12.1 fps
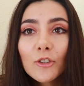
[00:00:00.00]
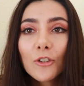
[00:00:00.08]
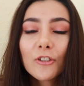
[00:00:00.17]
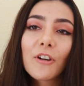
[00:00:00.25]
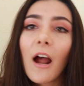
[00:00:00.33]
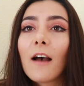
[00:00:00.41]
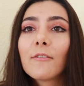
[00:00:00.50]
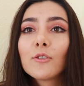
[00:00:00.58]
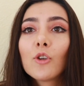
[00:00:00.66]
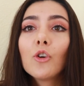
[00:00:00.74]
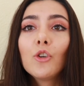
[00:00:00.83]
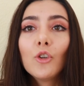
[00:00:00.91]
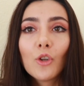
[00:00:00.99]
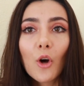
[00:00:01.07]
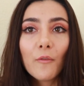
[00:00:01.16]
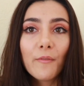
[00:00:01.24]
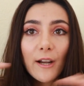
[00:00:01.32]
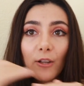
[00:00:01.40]
your graph so you know
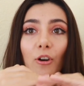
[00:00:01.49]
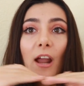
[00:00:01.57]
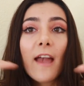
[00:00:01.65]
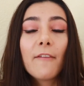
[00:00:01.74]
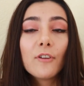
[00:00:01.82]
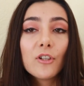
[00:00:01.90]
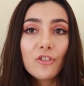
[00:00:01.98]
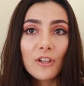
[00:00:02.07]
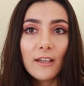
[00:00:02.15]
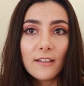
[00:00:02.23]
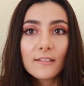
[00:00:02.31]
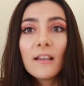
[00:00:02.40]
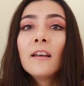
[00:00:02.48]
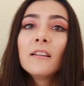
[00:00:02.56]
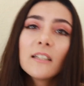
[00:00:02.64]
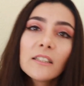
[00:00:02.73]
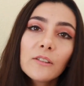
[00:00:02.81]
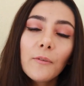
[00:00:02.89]
where your average is.
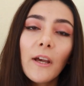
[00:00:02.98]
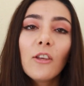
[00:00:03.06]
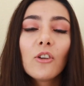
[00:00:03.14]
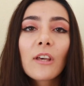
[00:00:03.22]
This way you